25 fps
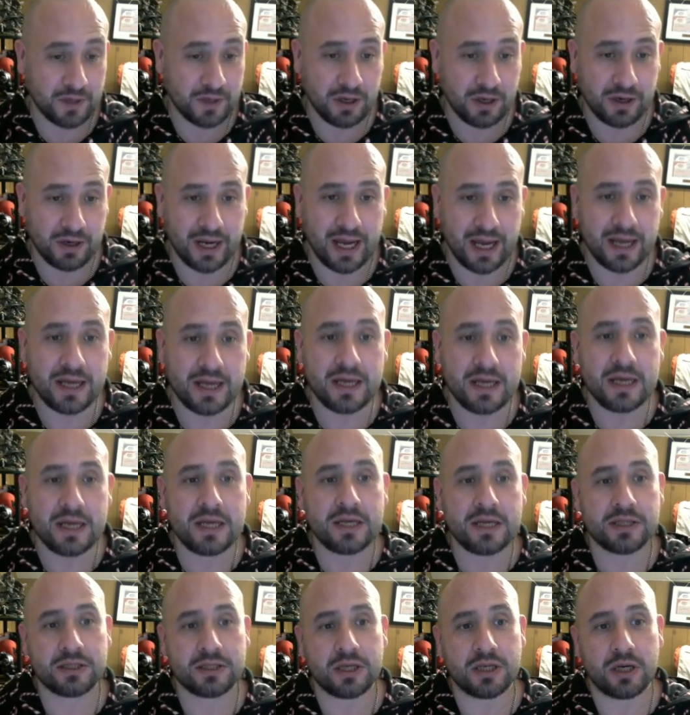Okay,
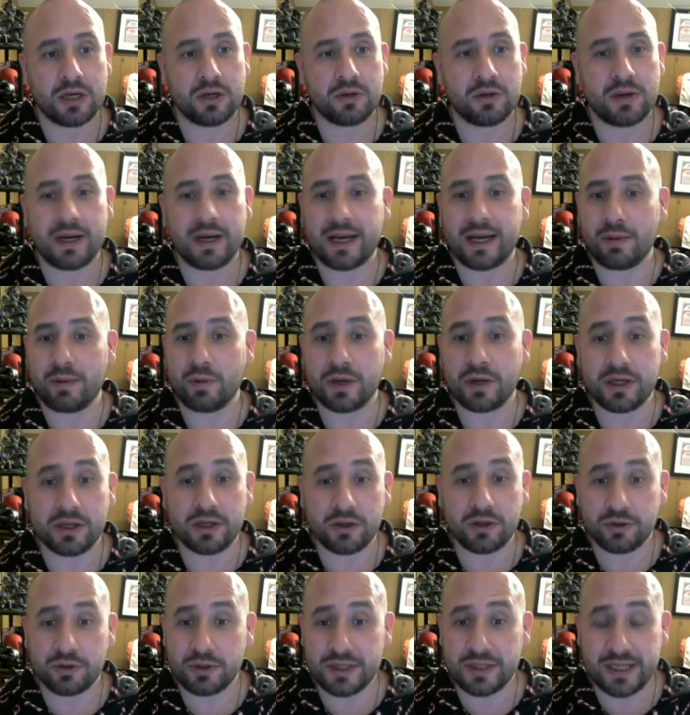so again, we're going to
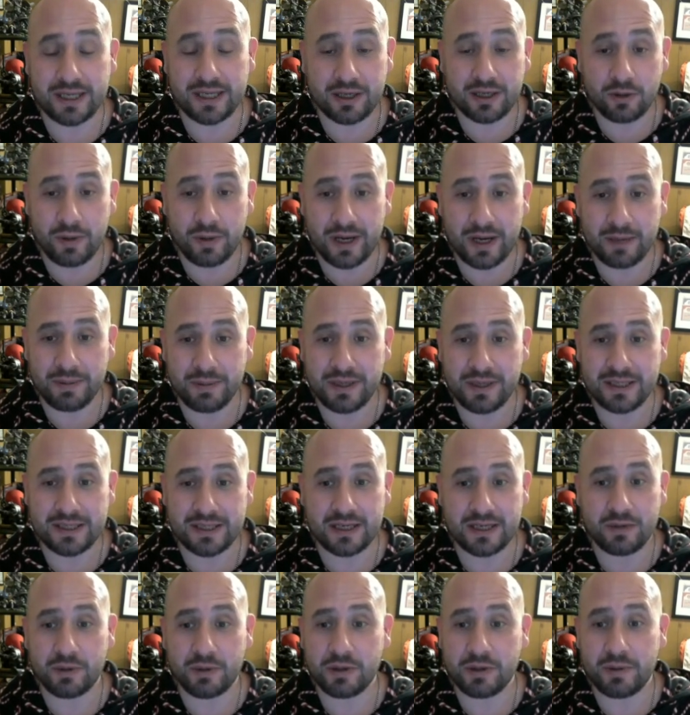go through these kind of quick because
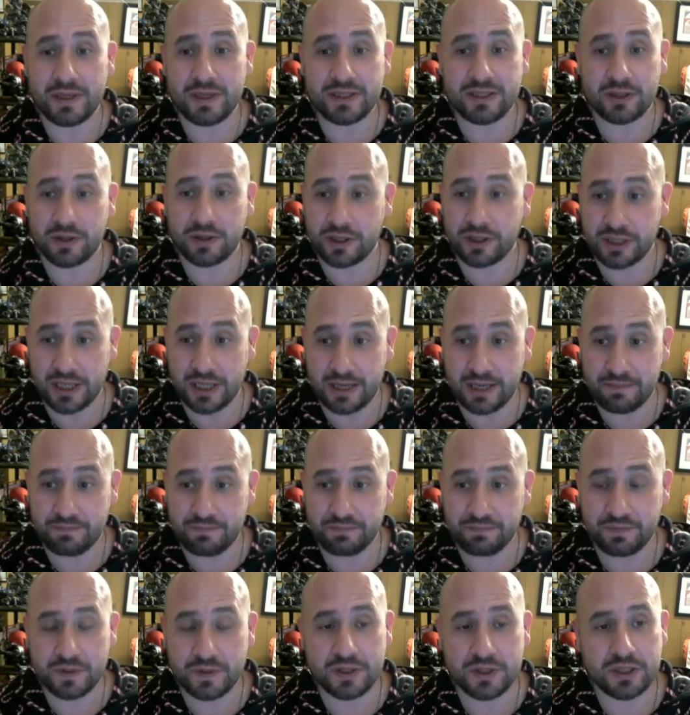I don't want to waste all your time.
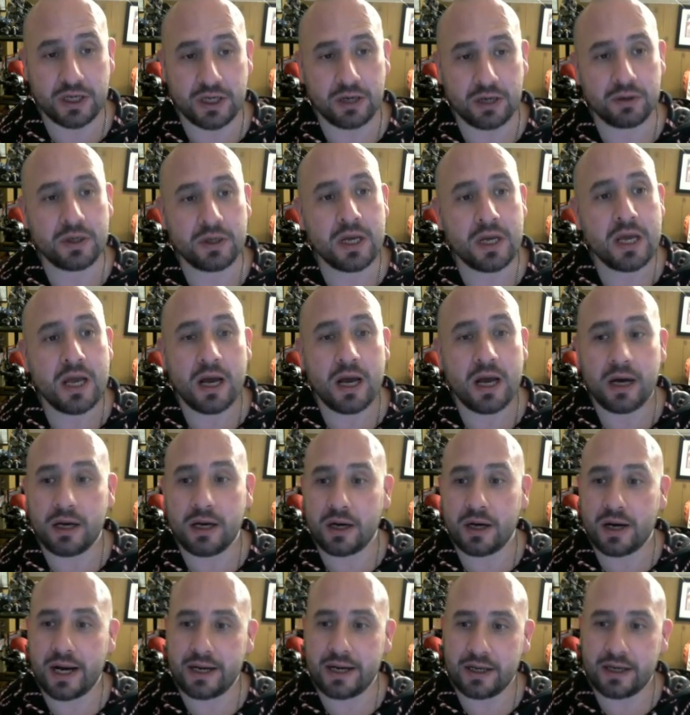So,
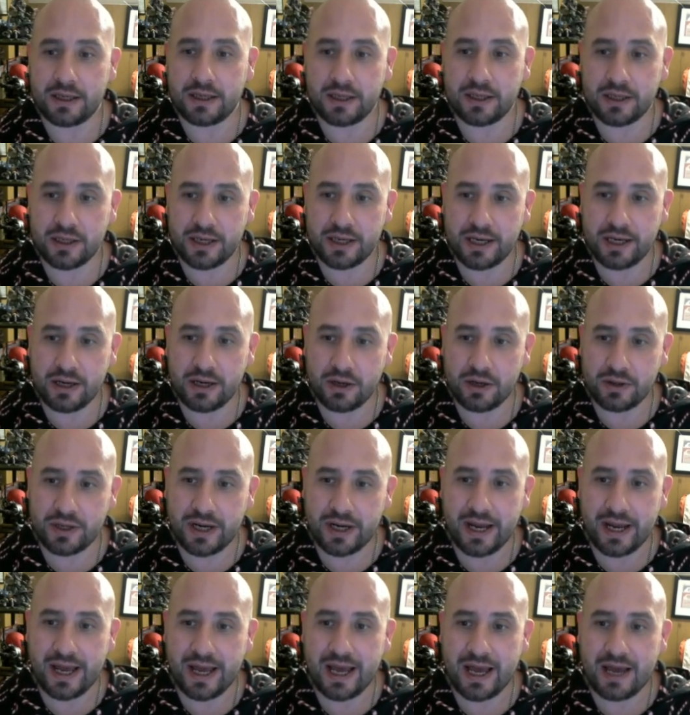all right, another hero that
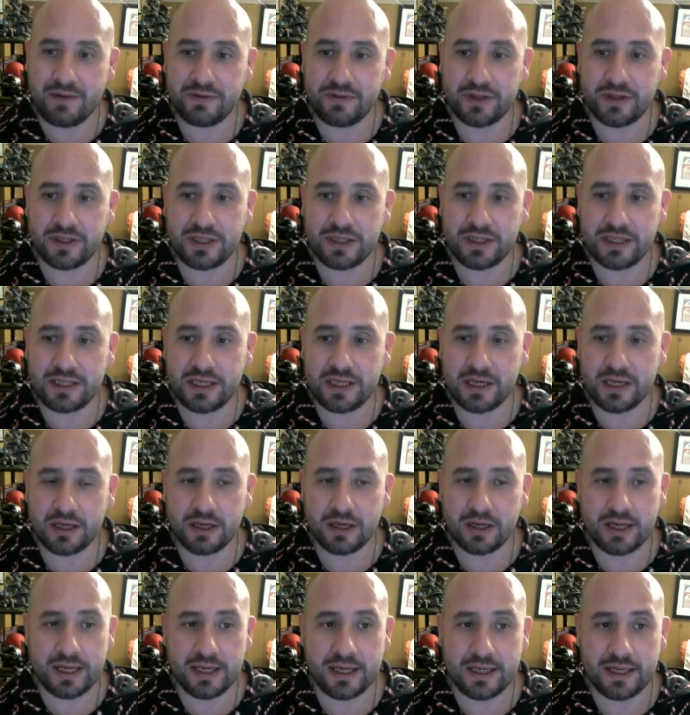I have in the D
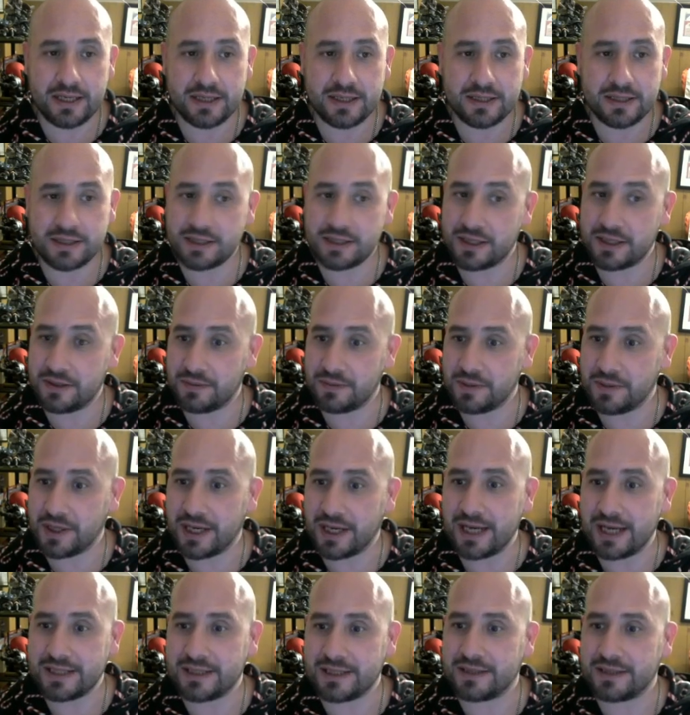tier is the
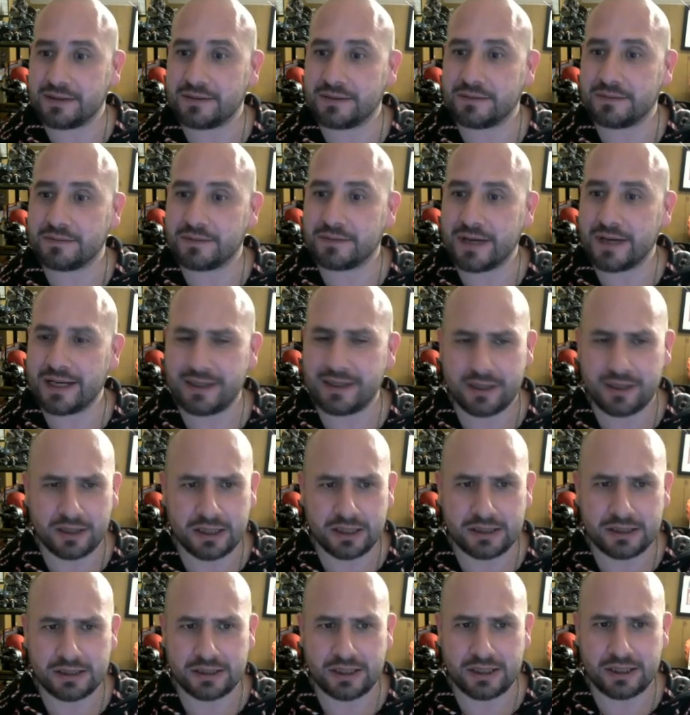cousin, right? They're
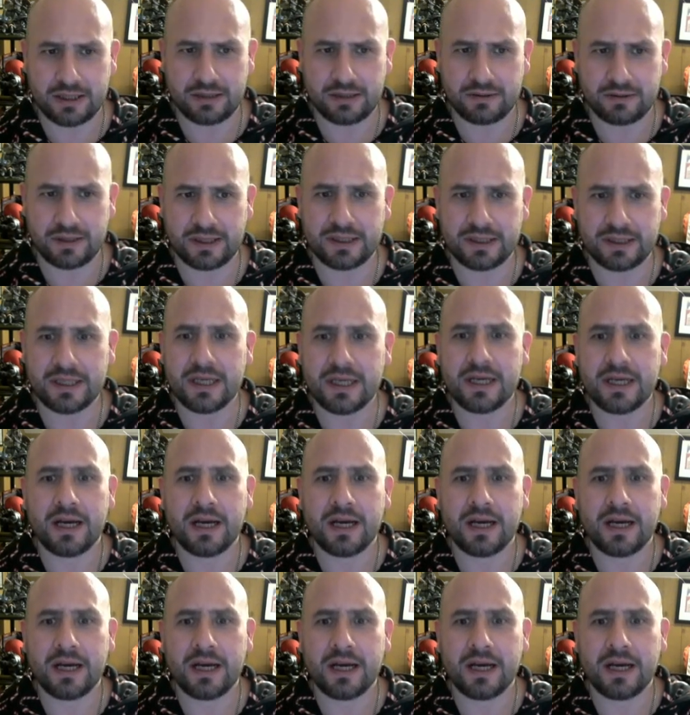cousins, I think, right?